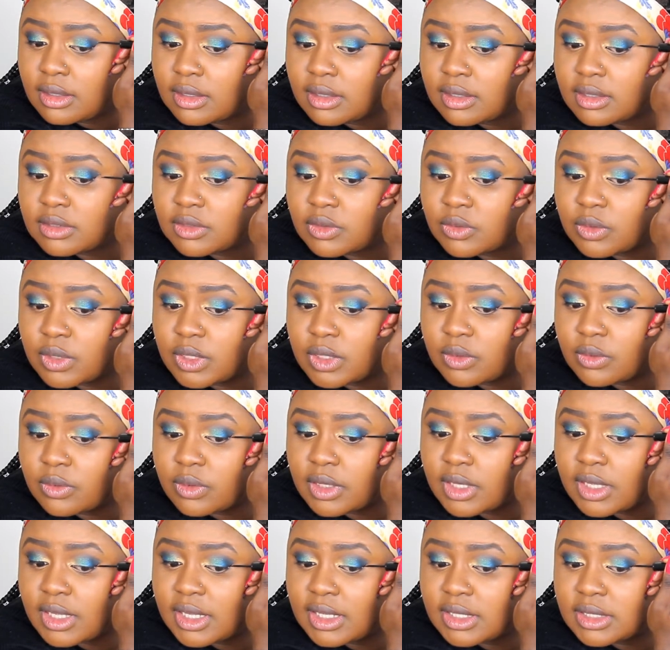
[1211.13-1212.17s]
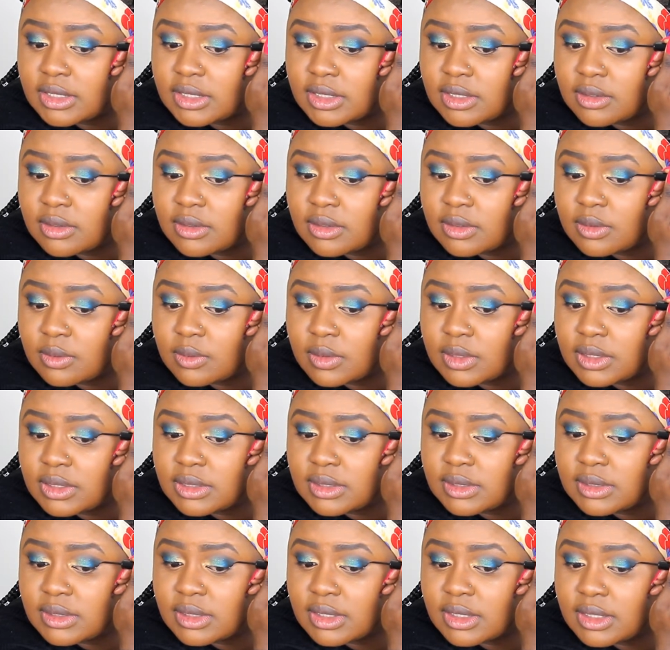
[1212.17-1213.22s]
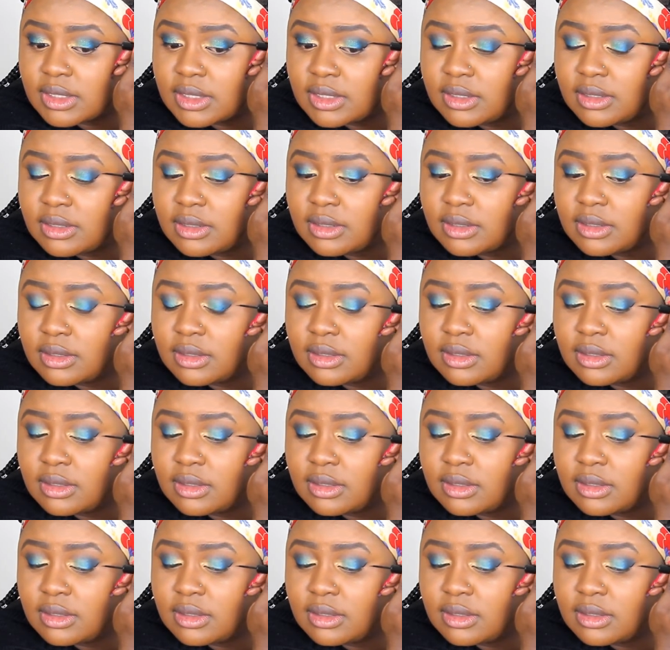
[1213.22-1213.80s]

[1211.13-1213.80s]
is recreating on the one side